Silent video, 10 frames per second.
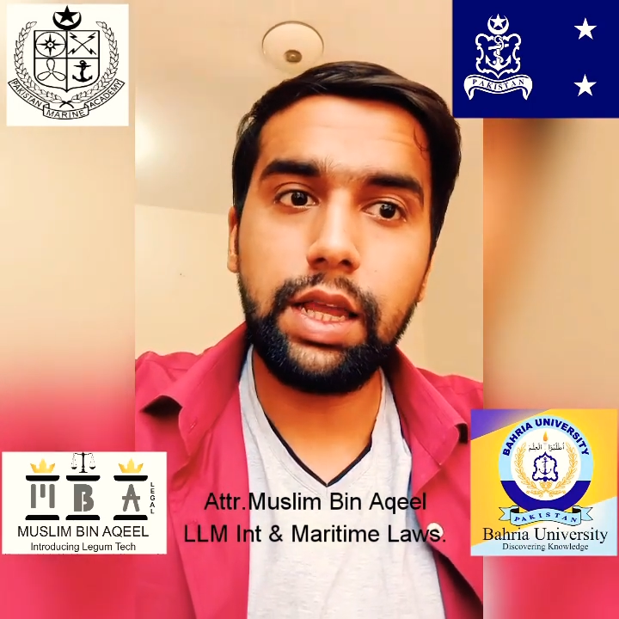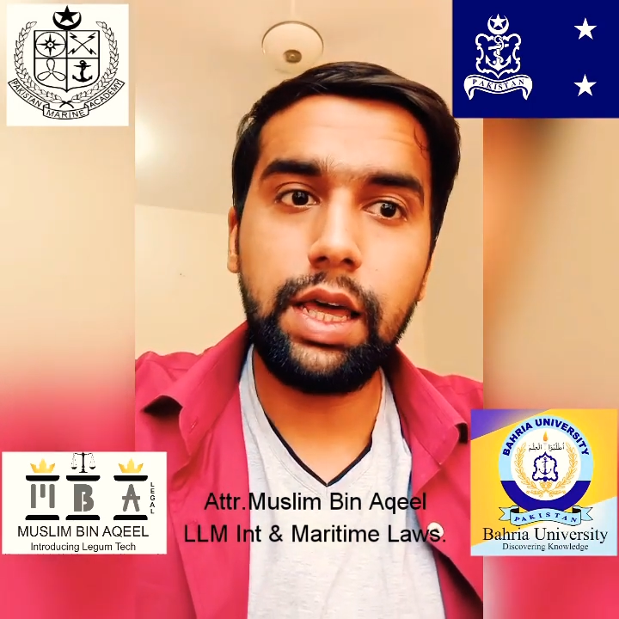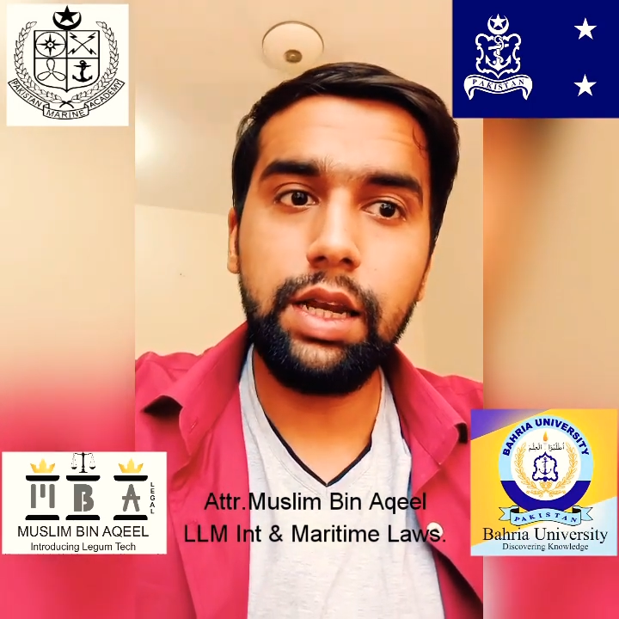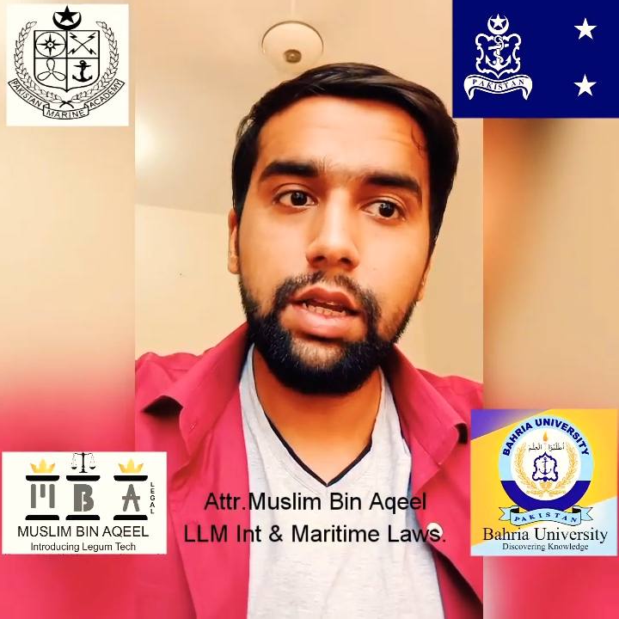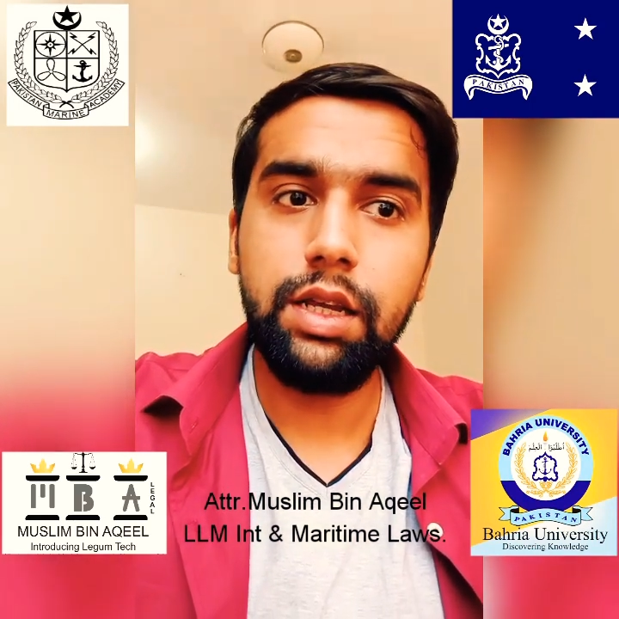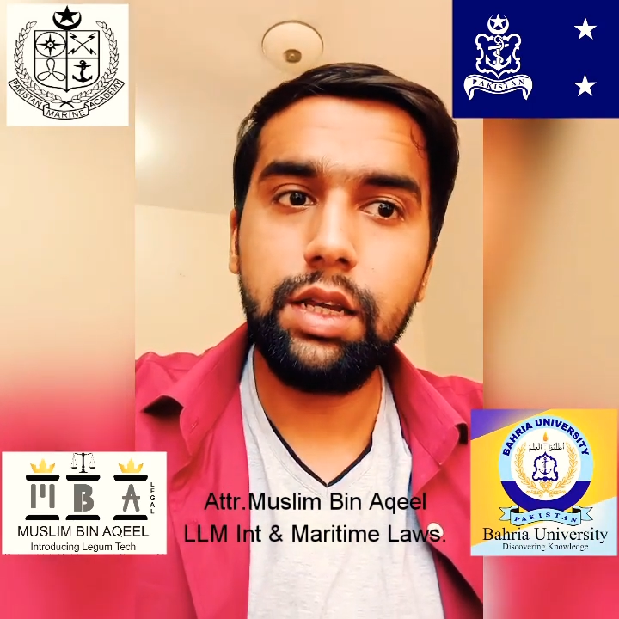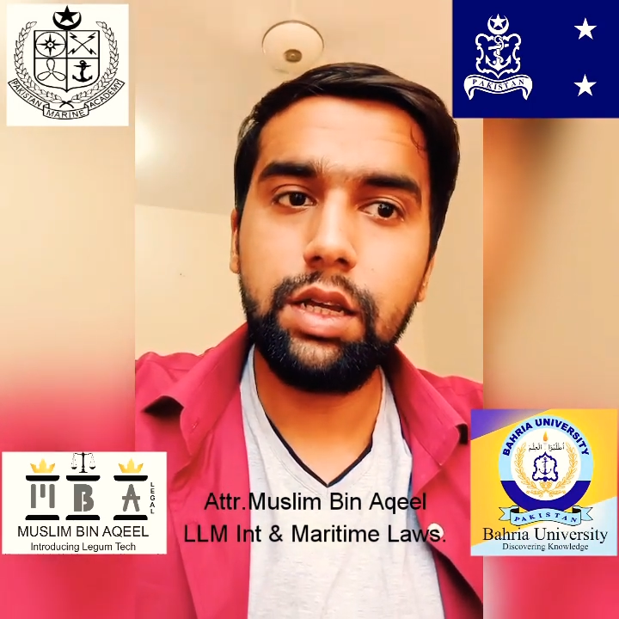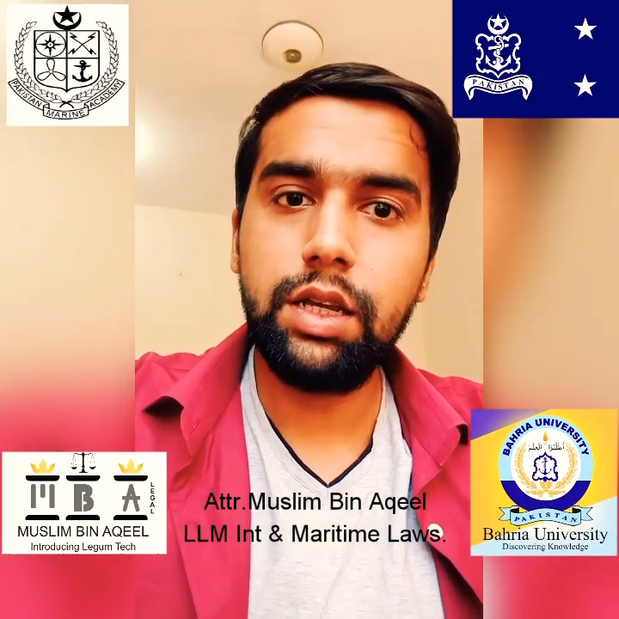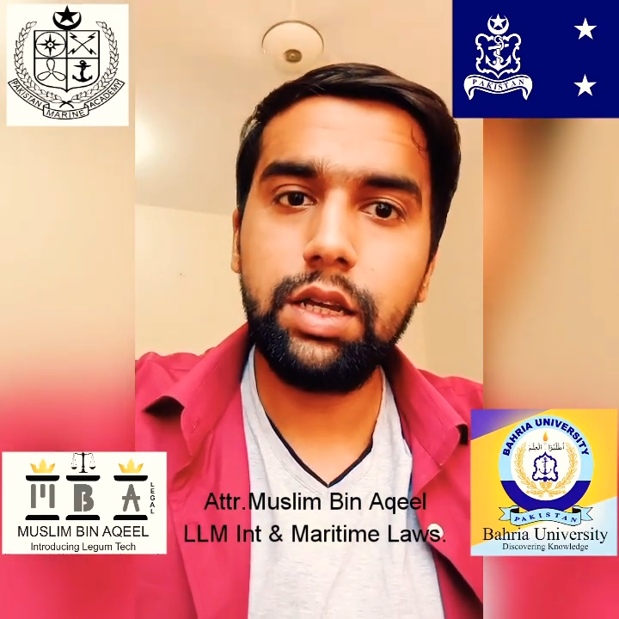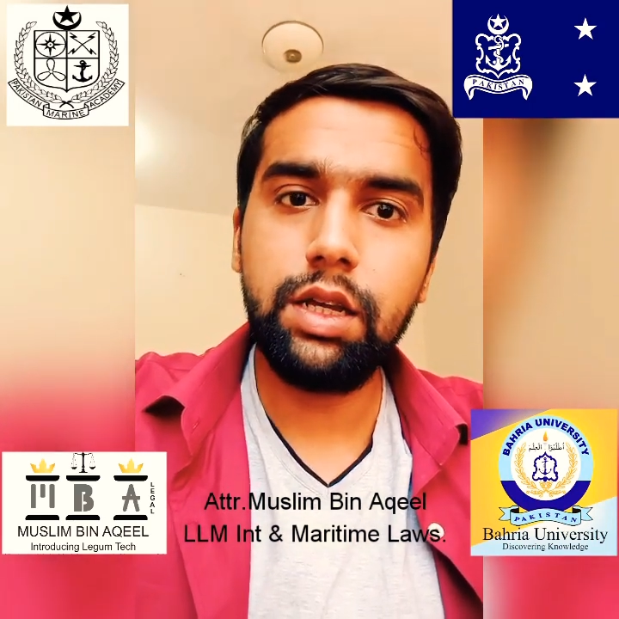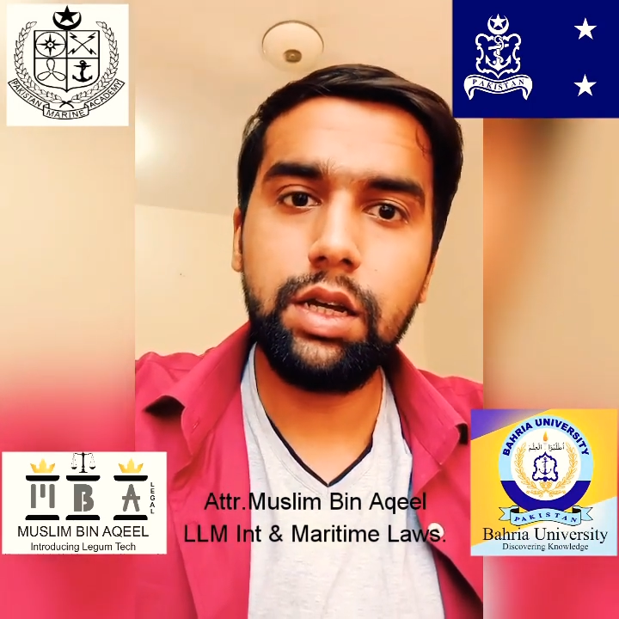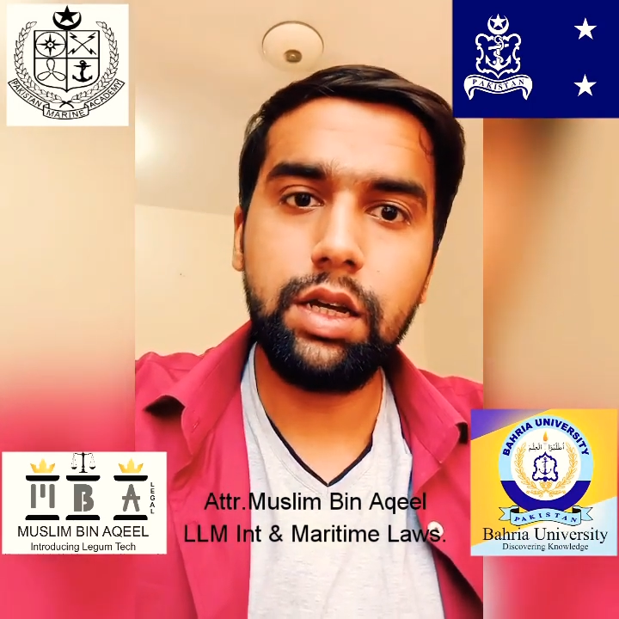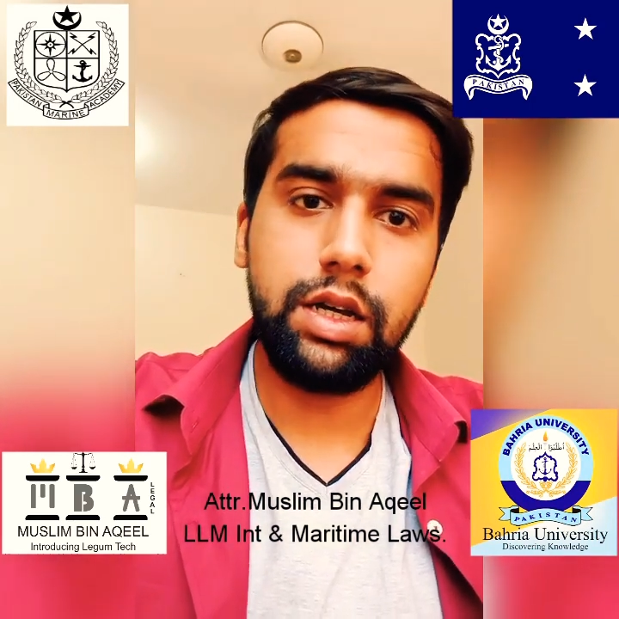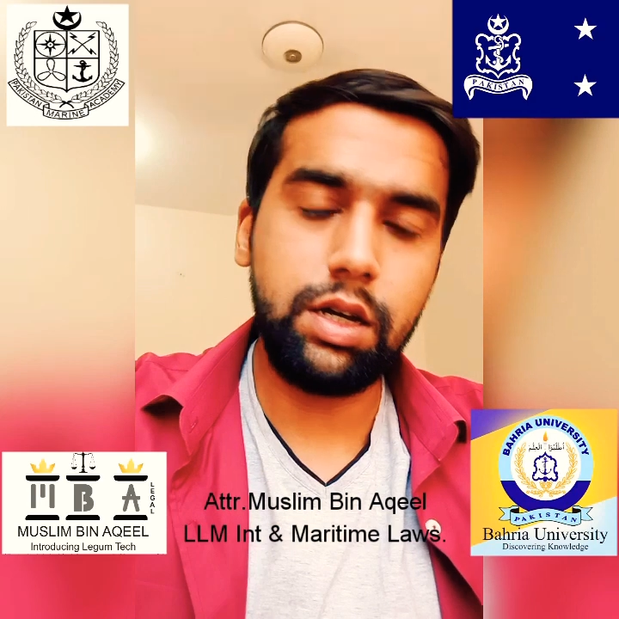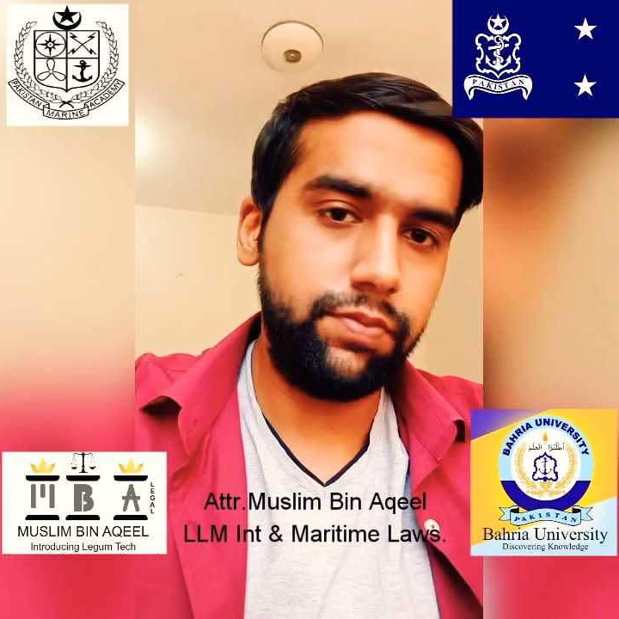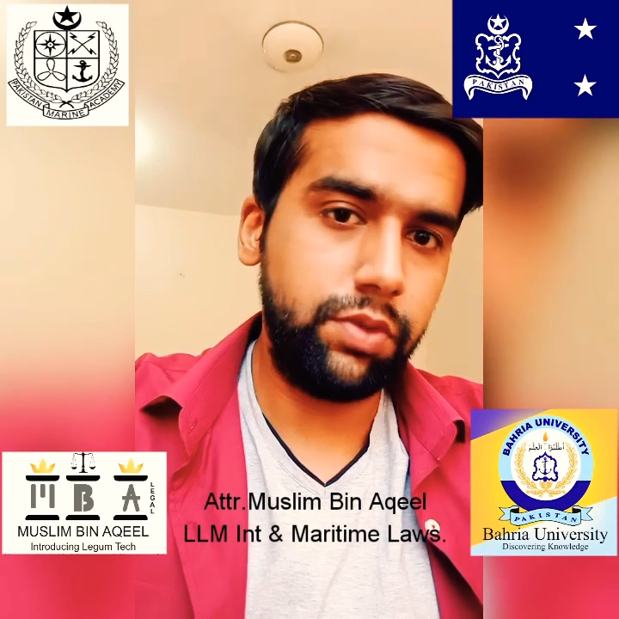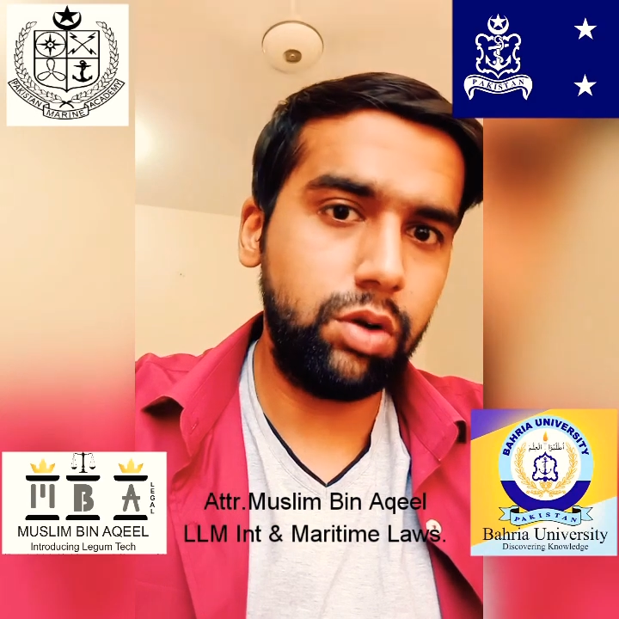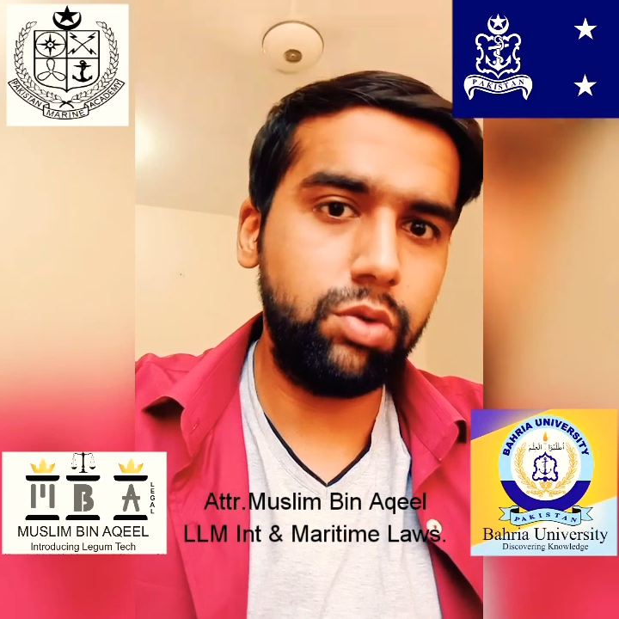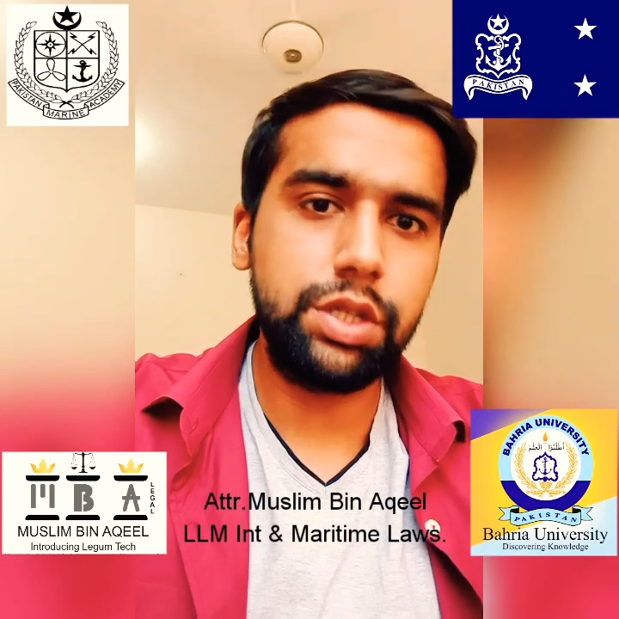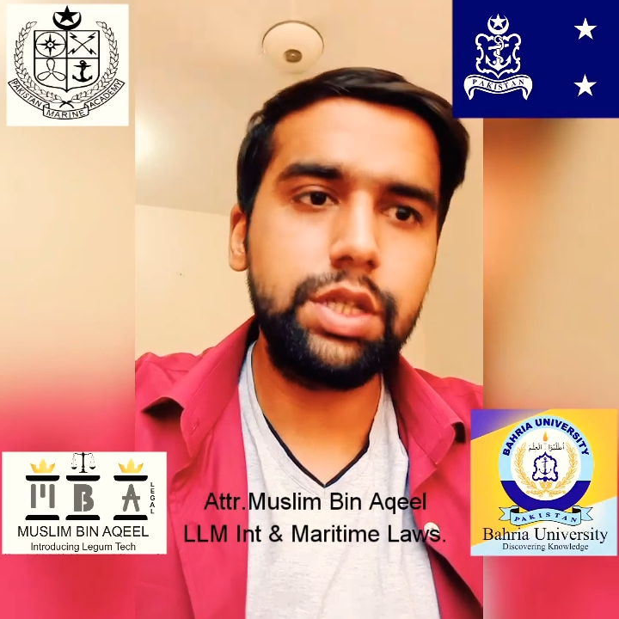land
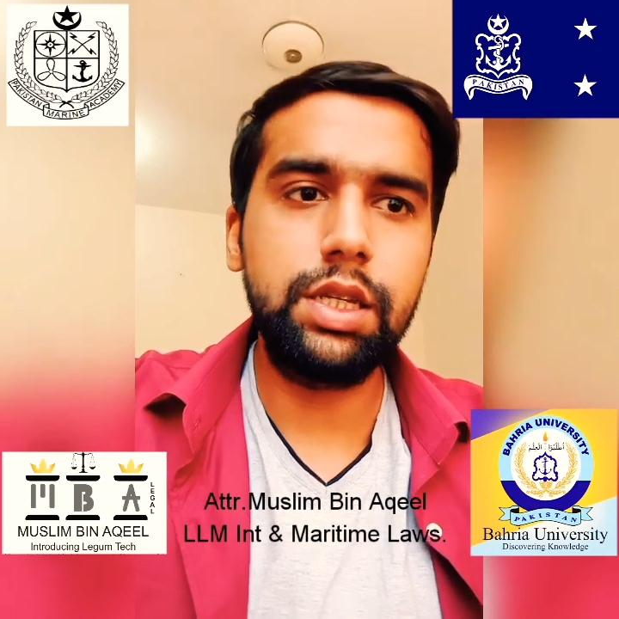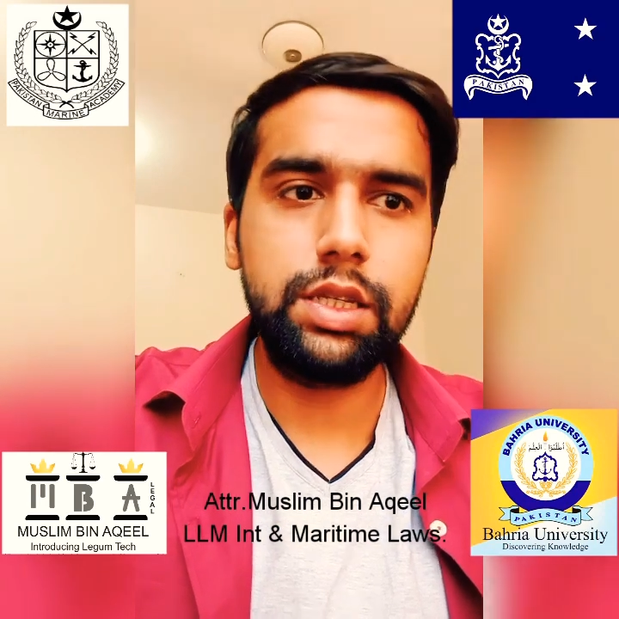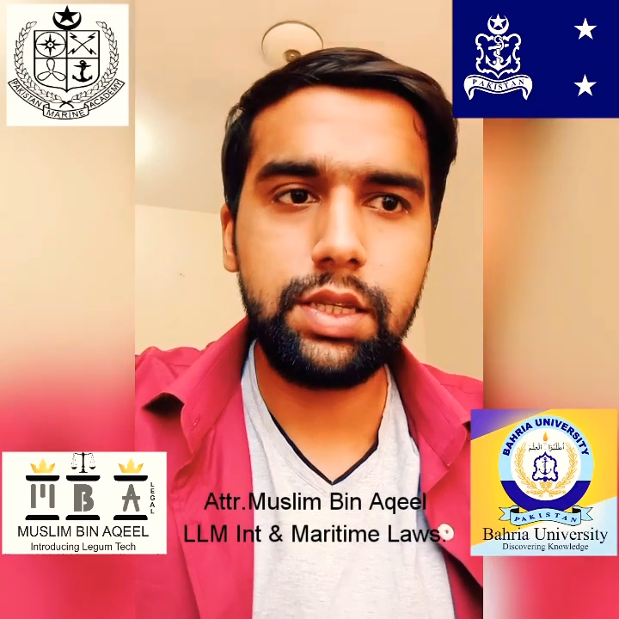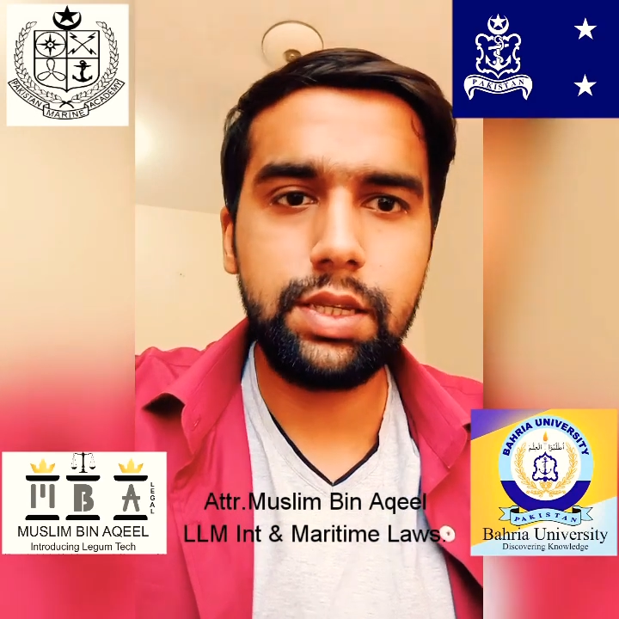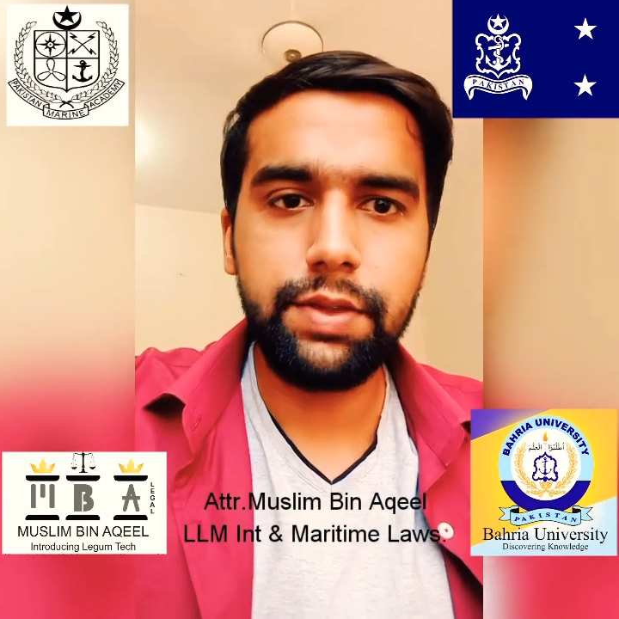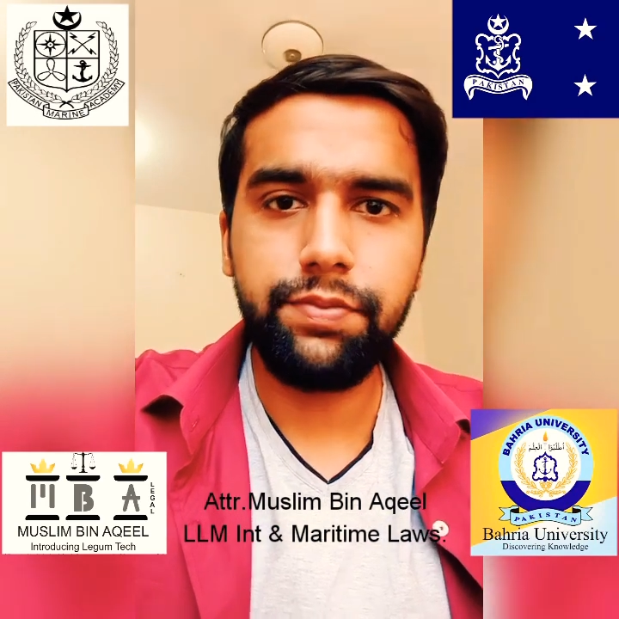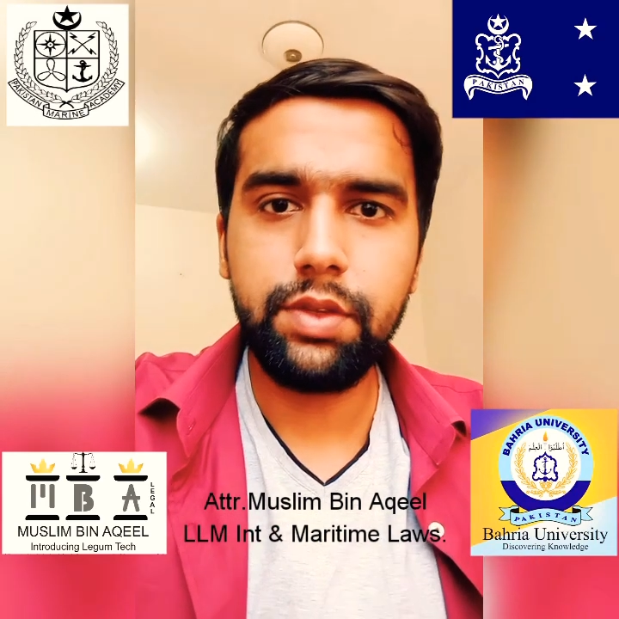overseas.